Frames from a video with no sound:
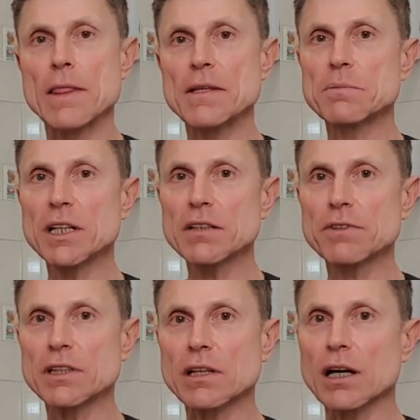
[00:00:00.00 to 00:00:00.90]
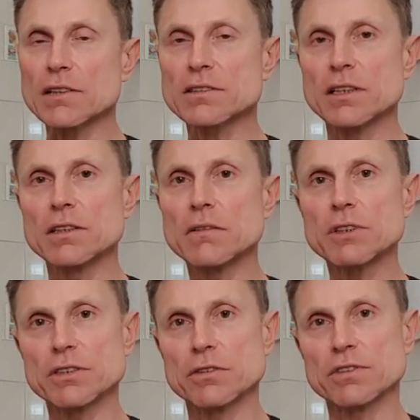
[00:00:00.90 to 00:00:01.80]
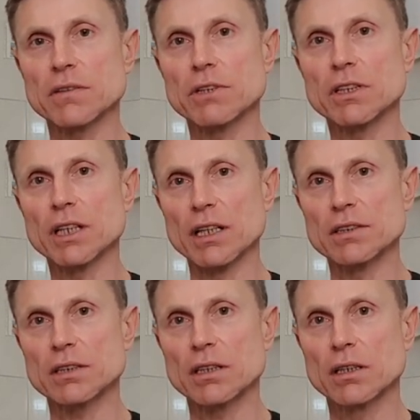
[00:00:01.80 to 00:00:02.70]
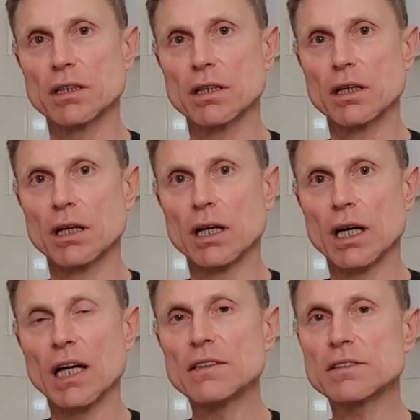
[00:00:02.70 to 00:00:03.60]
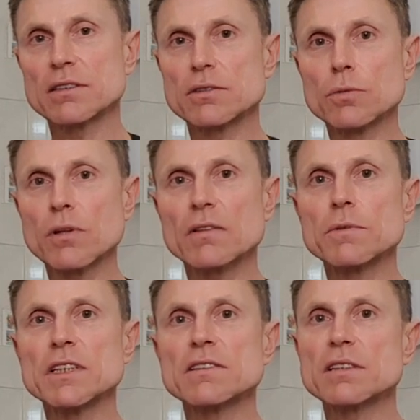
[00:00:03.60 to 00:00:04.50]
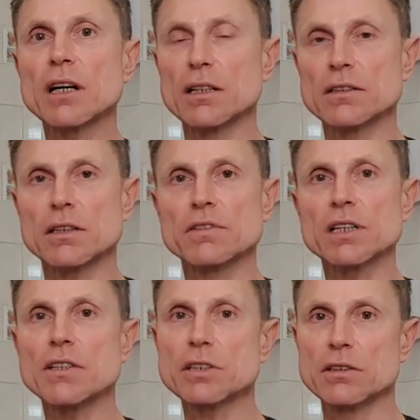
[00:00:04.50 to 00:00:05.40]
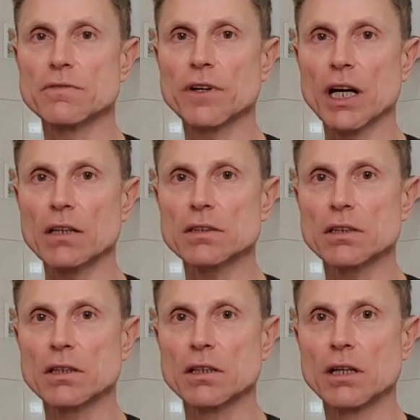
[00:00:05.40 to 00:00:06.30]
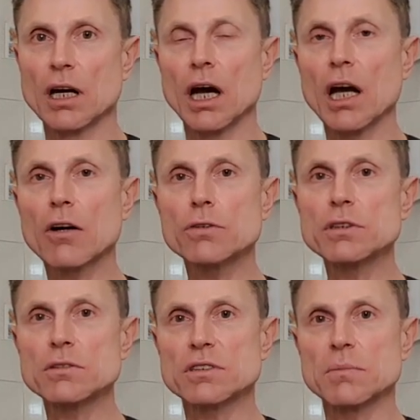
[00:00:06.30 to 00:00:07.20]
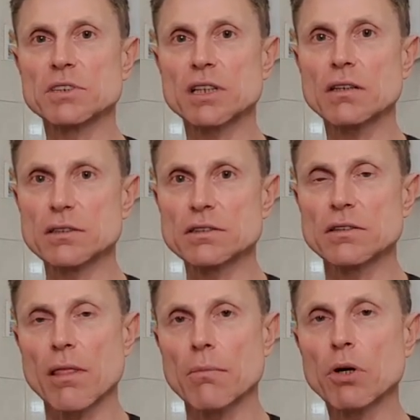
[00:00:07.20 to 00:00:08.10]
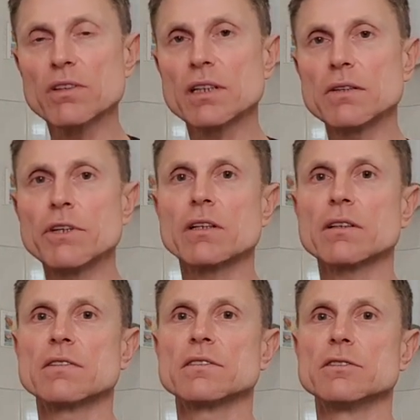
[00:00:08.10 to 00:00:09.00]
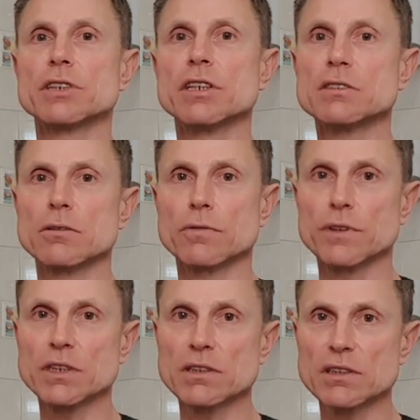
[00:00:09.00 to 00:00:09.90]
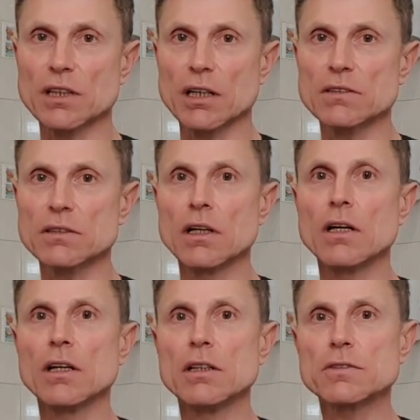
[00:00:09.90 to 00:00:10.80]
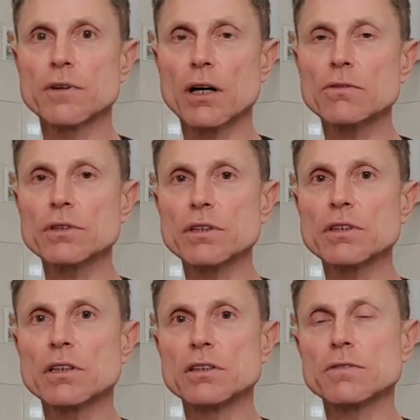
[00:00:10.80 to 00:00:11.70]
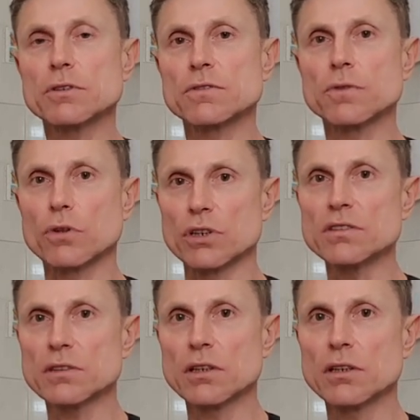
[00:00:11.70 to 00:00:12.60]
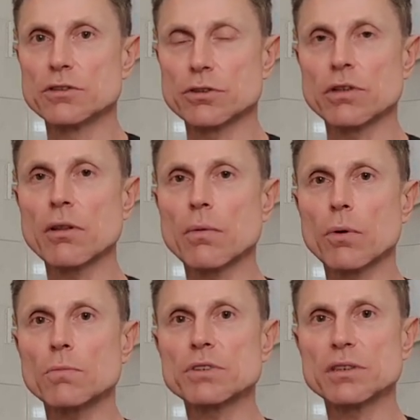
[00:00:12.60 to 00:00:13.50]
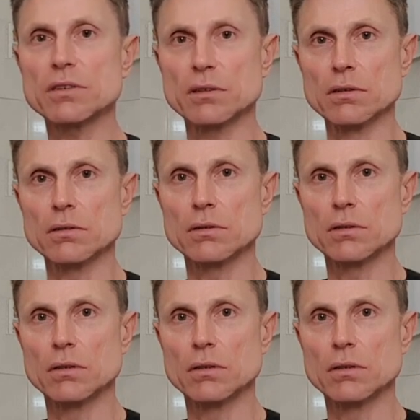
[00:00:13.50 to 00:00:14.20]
This benefit lasts an average of 7 days. It's assumed that phytoncides have such an effect. According to some studies, the most significant concentration of phytoncides is found in coniferous forests during the warm season.